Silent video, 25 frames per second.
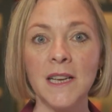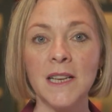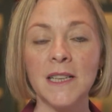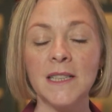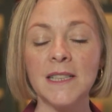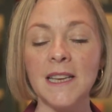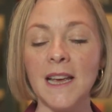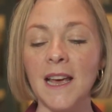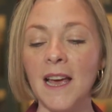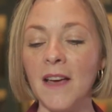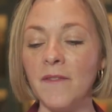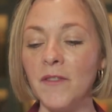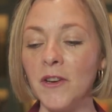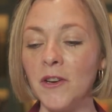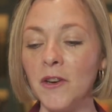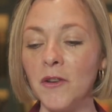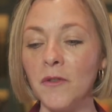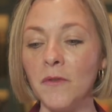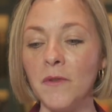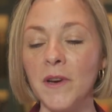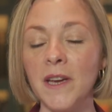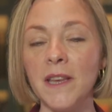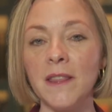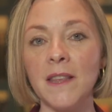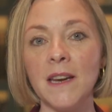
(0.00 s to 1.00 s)
to have a
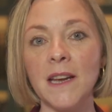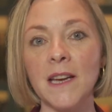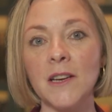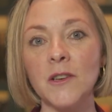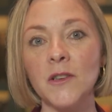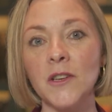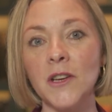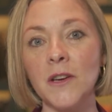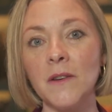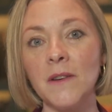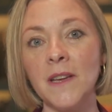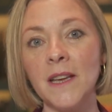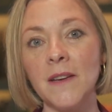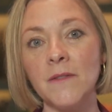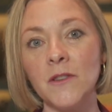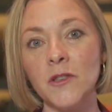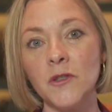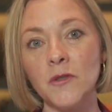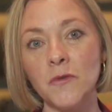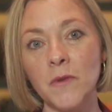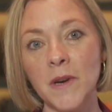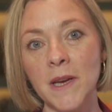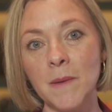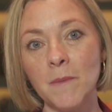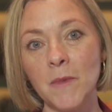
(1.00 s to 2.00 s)
career that I could only ever
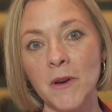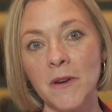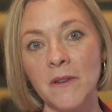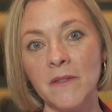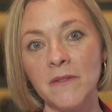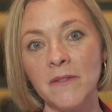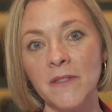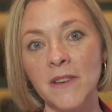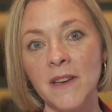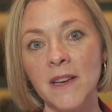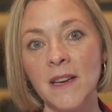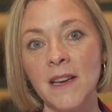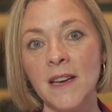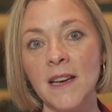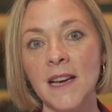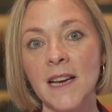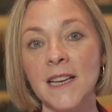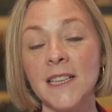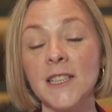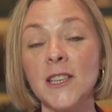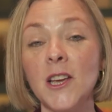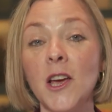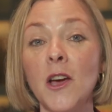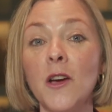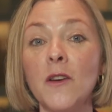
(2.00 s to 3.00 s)
dream of,
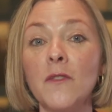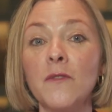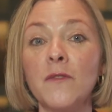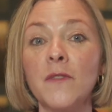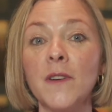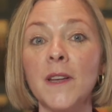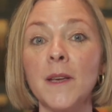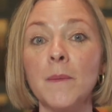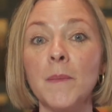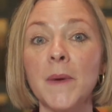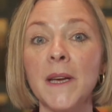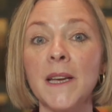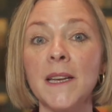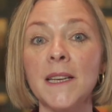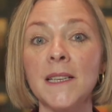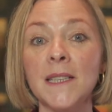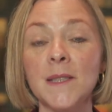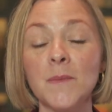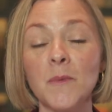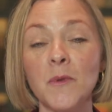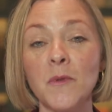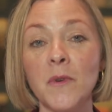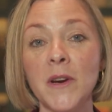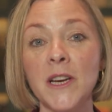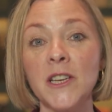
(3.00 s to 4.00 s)
and to hopefully be an
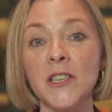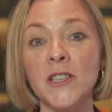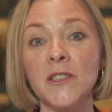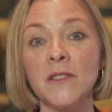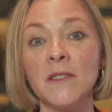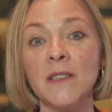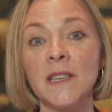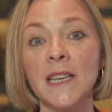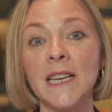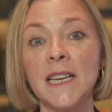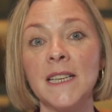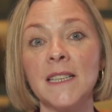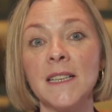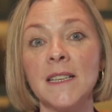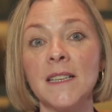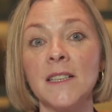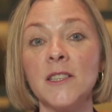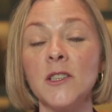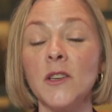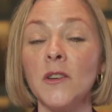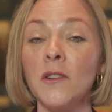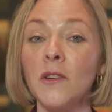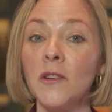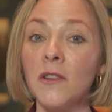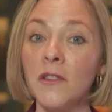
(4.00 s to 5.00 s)
inspirational leader
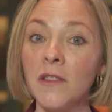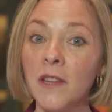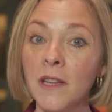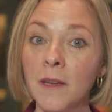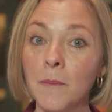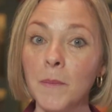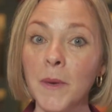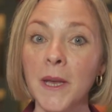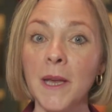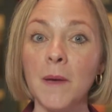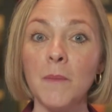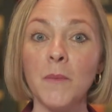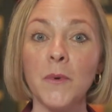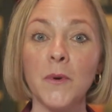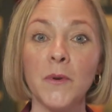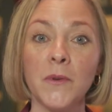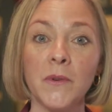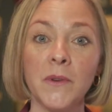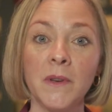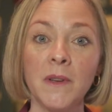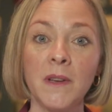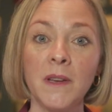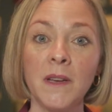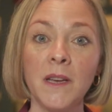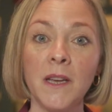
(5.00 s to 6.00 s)
to other people
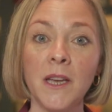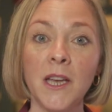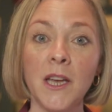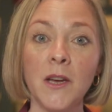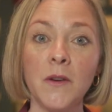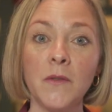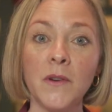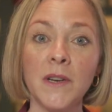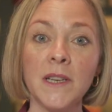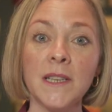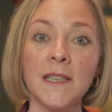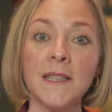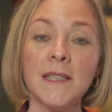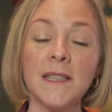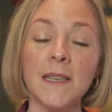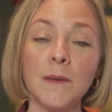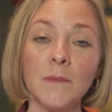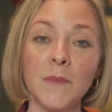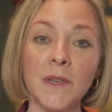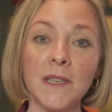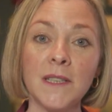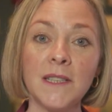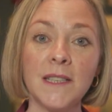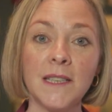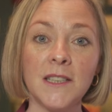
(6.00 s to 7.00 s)
who are in a
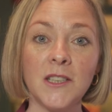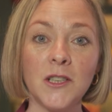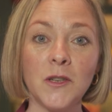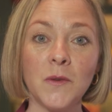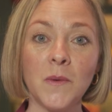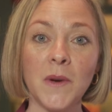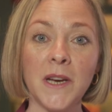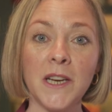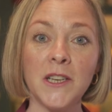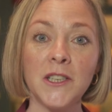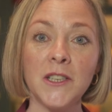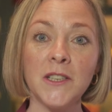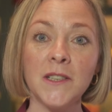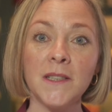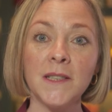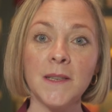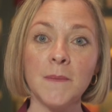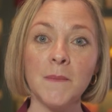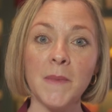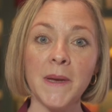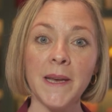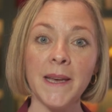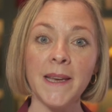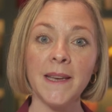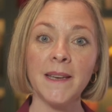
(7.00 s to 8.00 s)
similar situation to
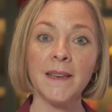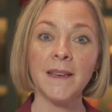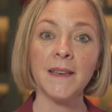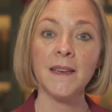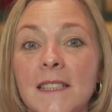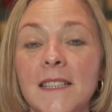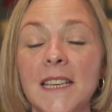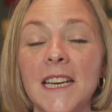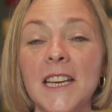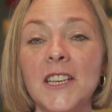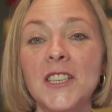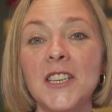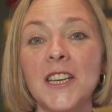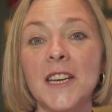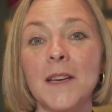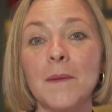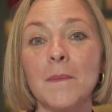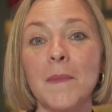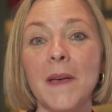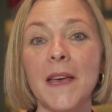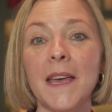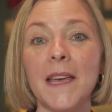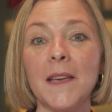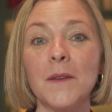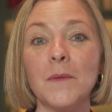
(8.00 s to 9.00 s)
me.
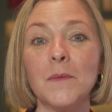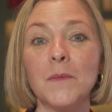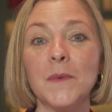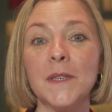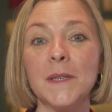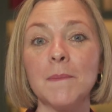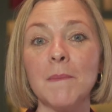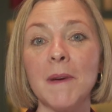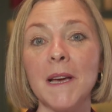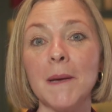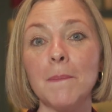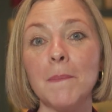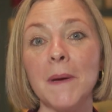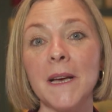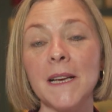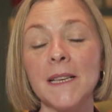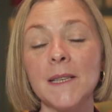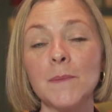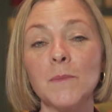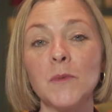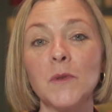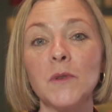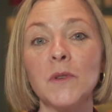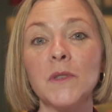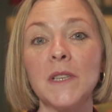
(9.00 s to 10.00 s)
CGMA was my
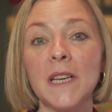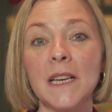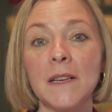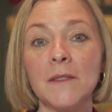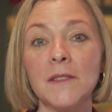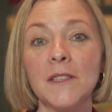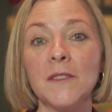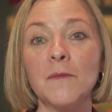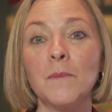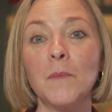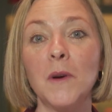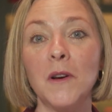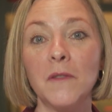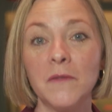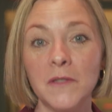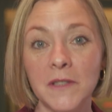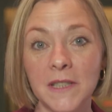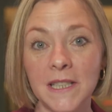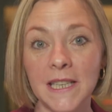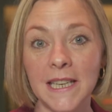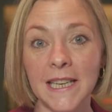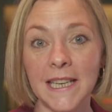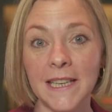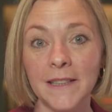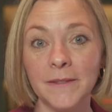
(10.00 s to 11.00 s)
passport out of
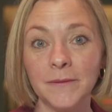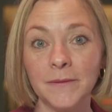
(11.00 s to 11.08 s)
poverty.